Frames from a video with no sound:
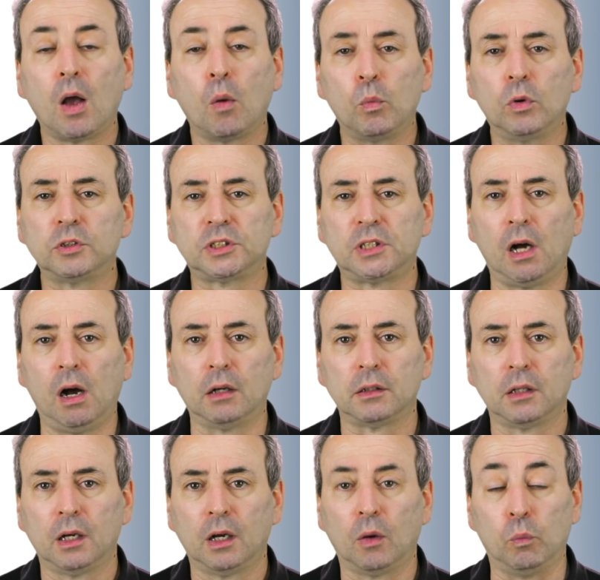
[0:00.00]
We'll start
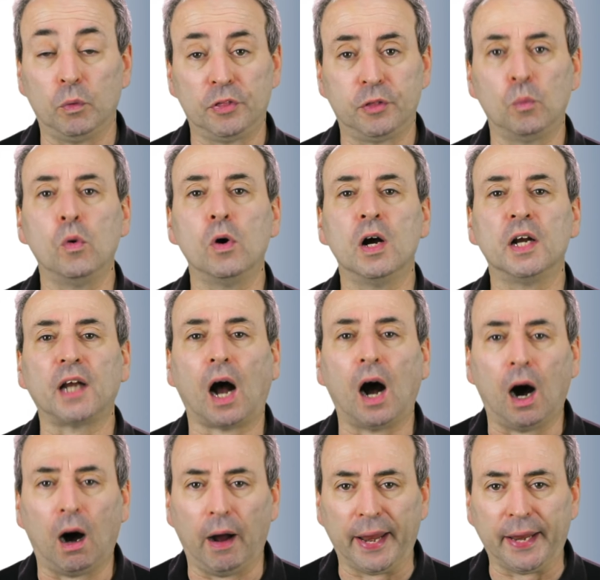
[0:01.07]
with the word
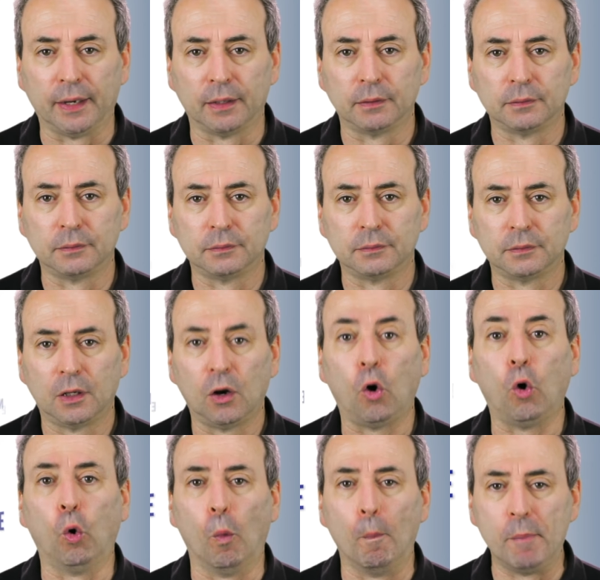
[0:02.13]
I,
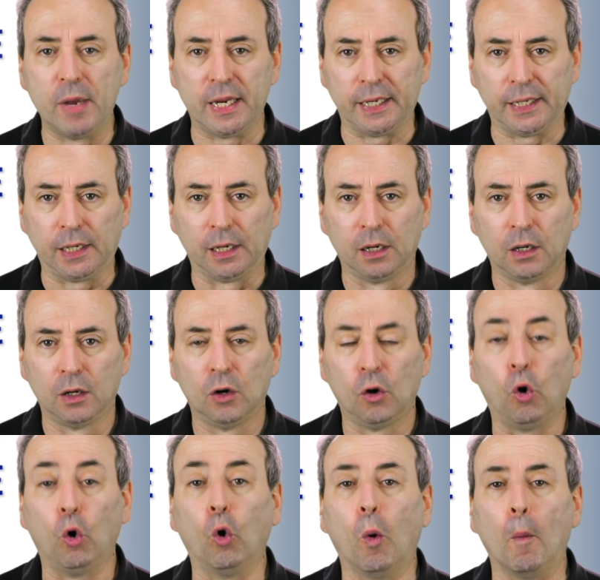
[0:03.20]
or me,
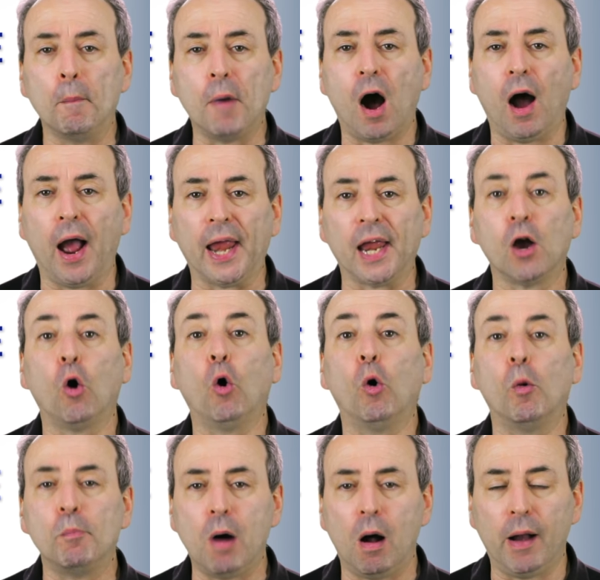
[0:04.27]
or my,
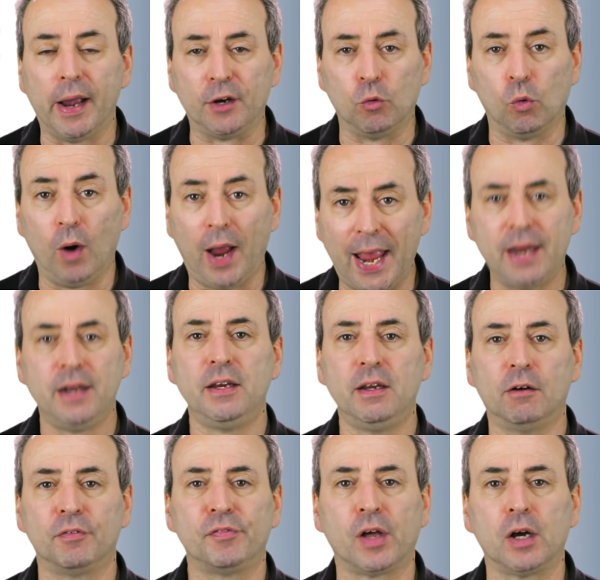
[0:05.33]
or mine, or any
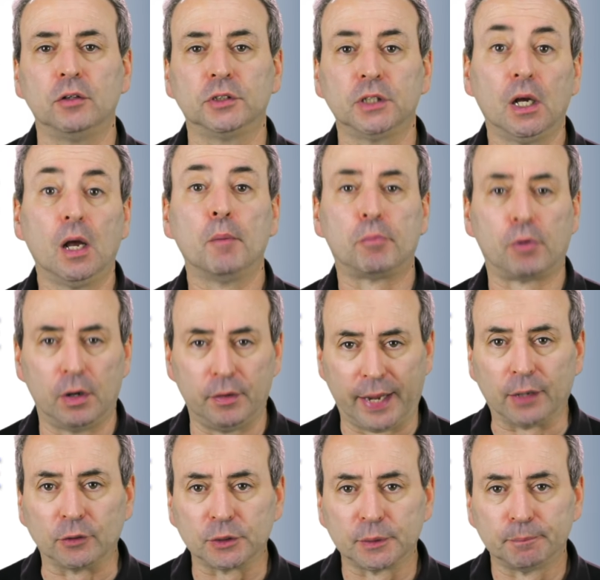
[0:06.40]
of those
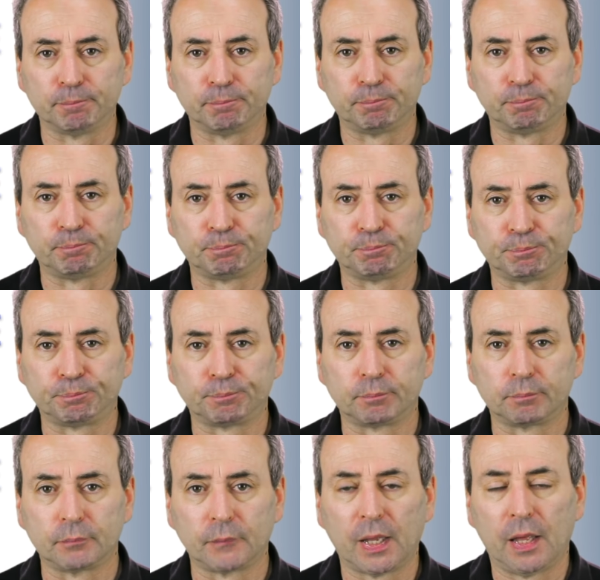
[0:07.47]
pronouns.
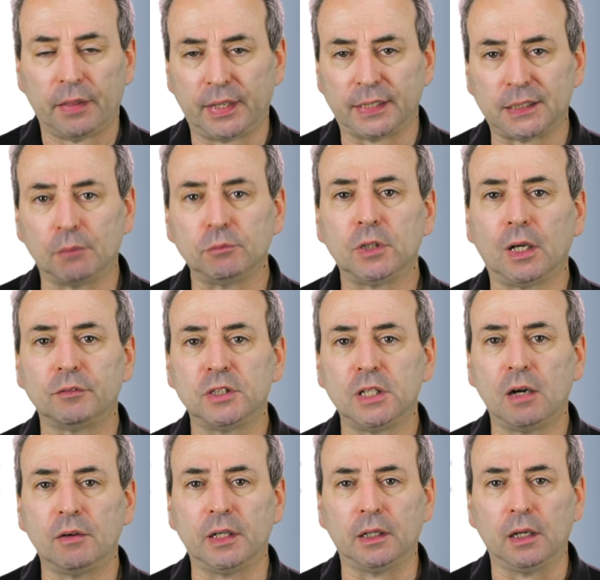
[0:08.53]
They're sometimes
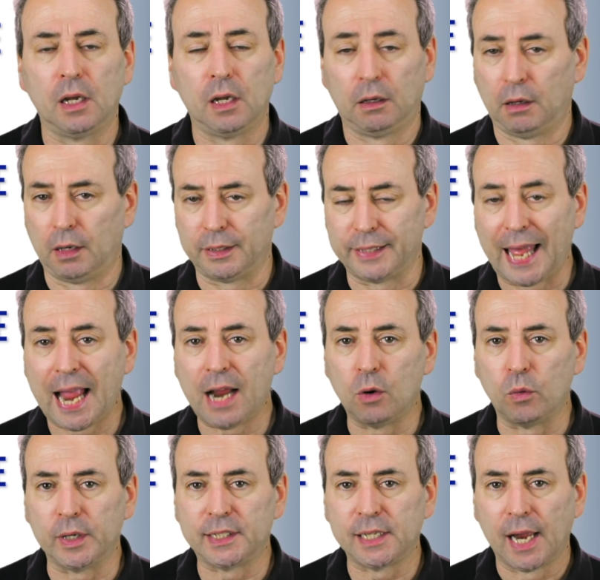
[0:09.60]
known in
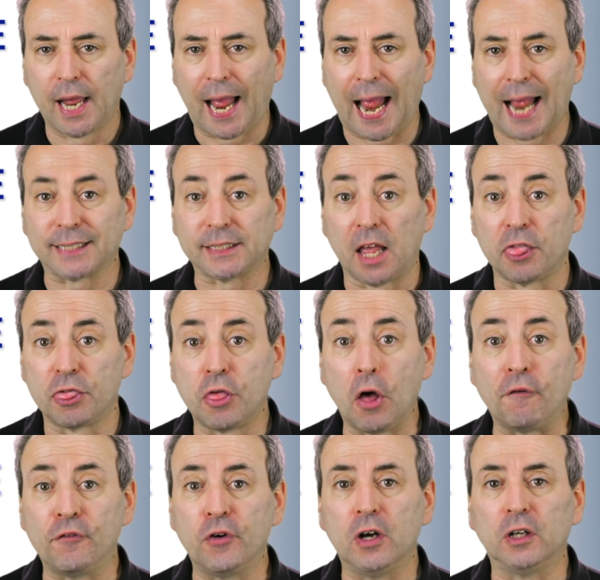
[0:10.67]
language as the
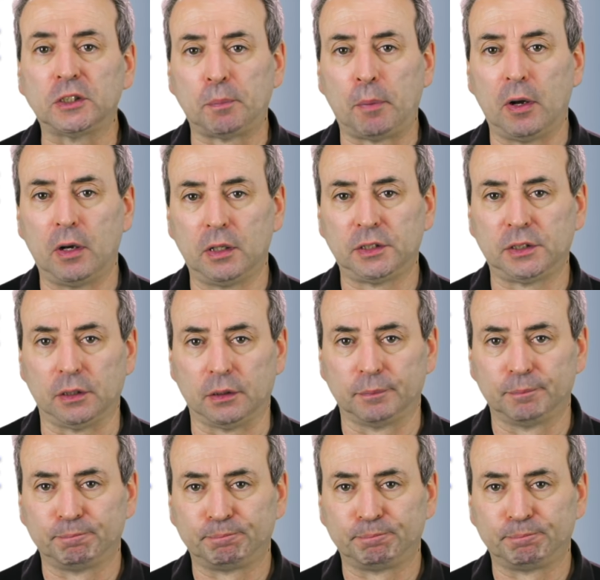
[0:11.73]
first person.